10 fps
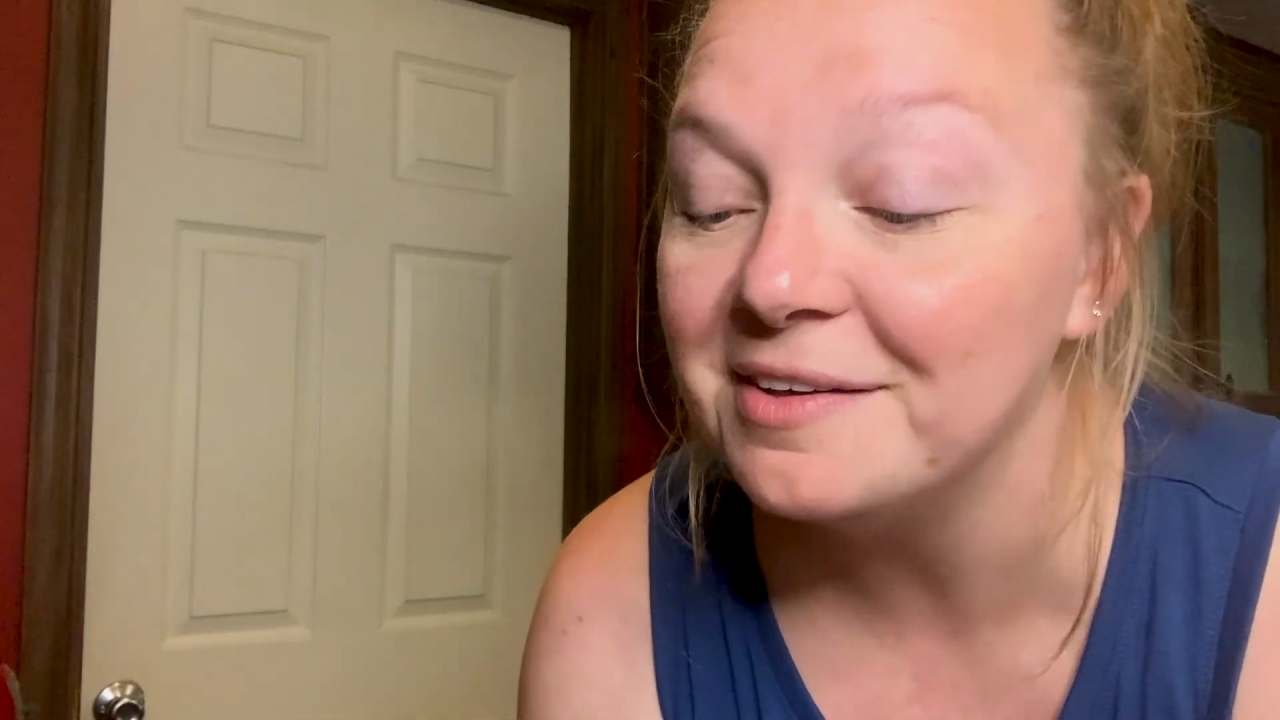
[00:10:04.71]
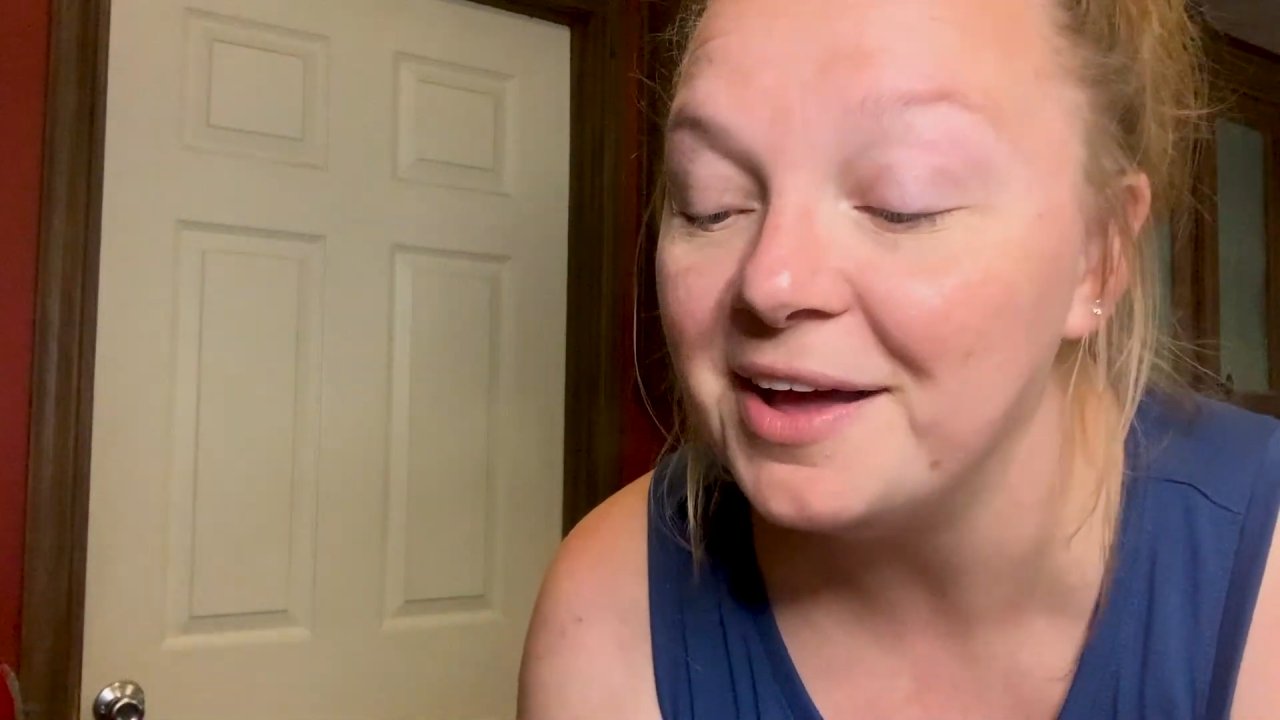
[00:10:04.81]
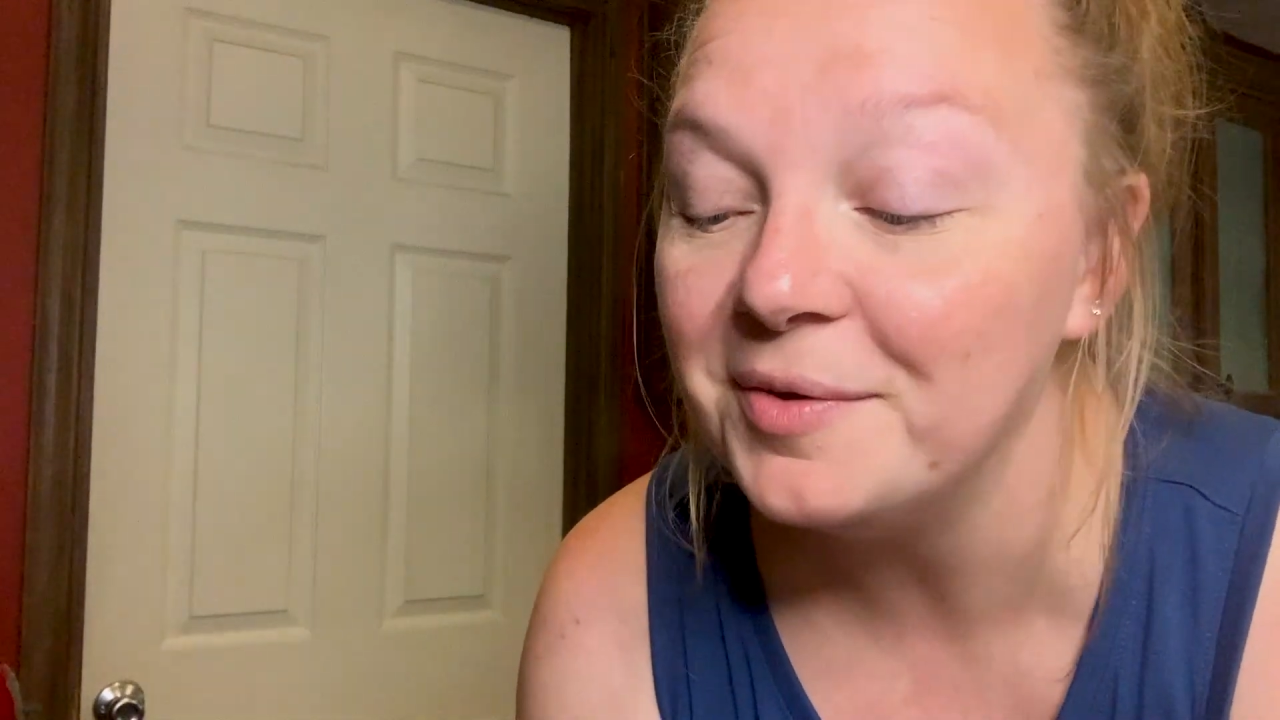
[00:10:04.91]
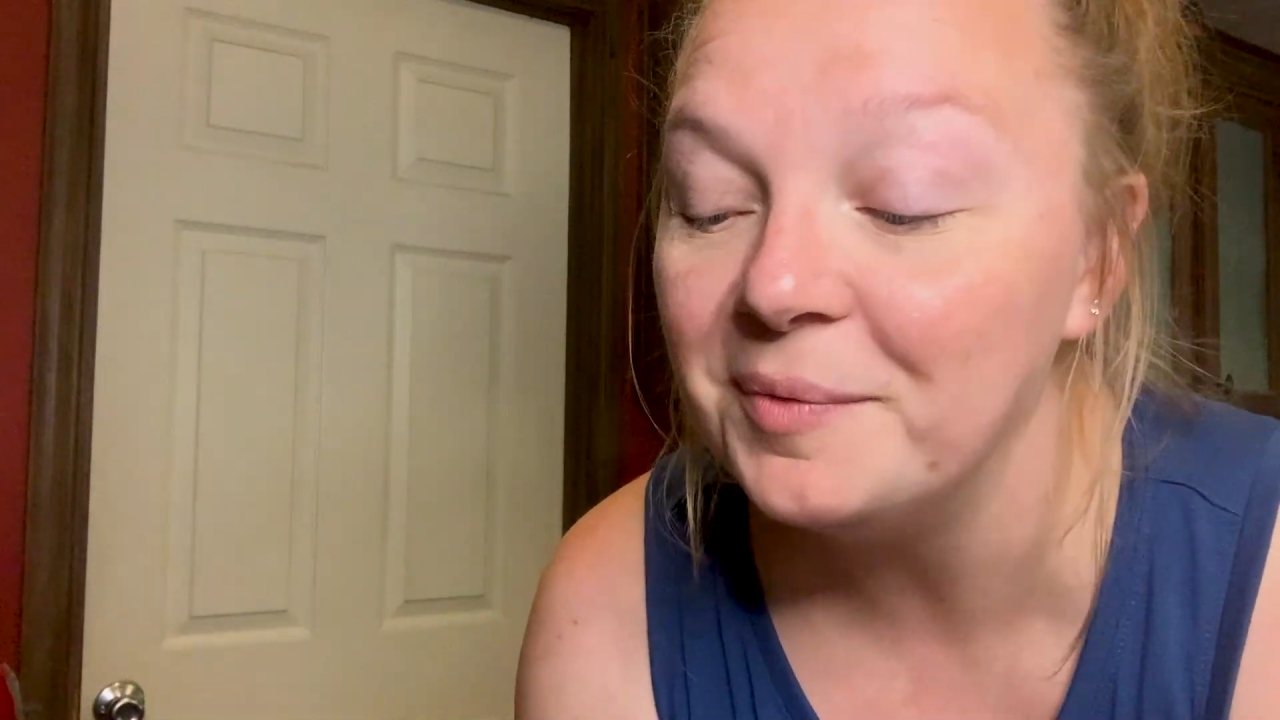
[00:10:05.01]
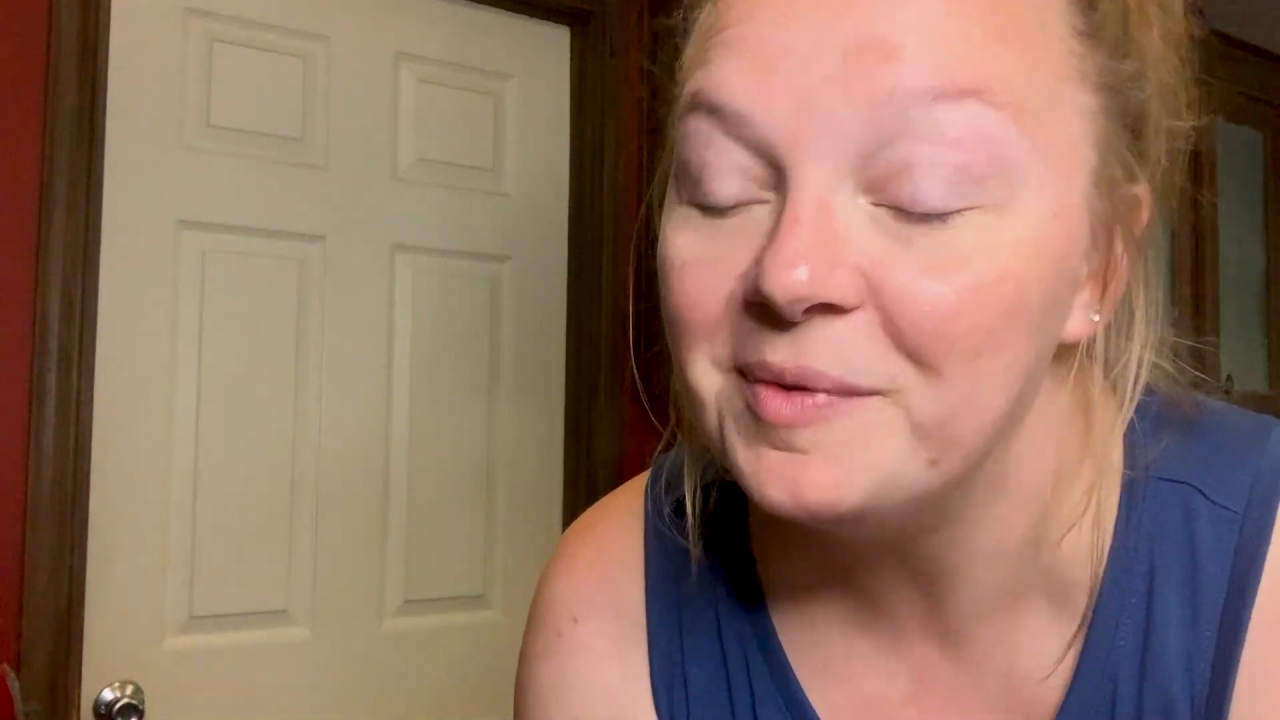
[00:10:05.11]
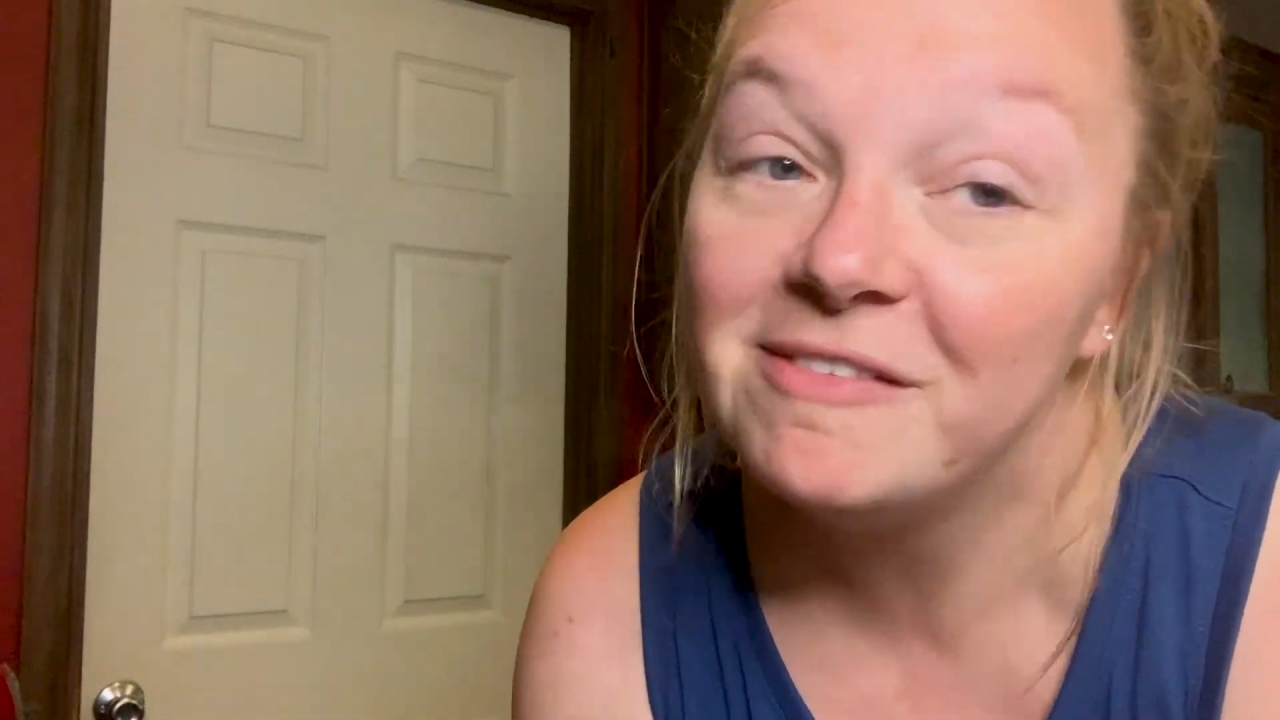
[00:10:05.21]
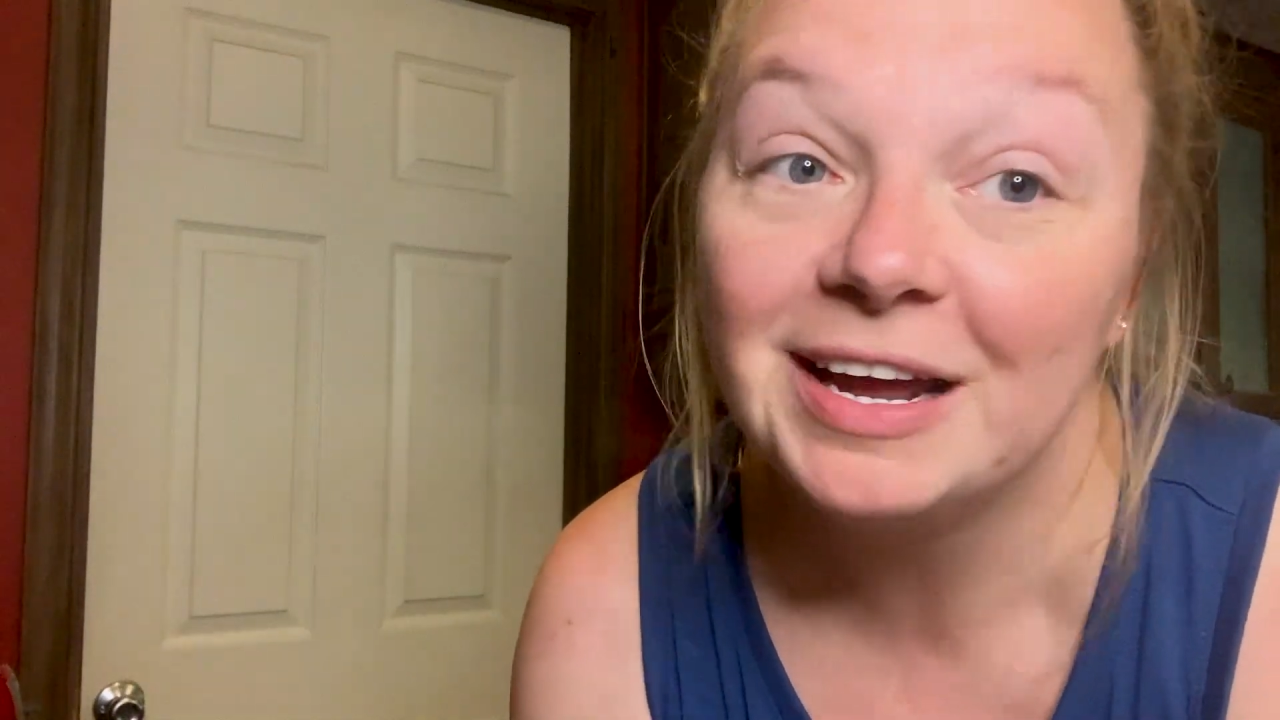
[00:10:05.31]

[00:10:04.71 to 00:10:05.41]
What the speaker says: like when we've